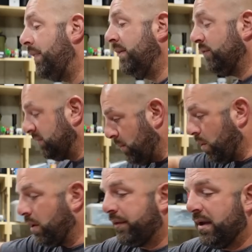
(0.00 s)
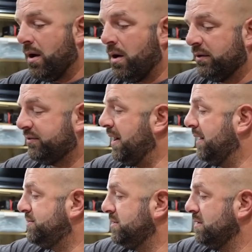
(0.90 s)
These are some more of the Hog
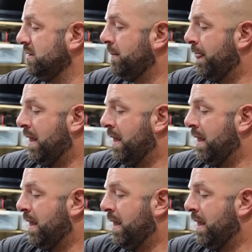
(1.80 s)
Snatcher.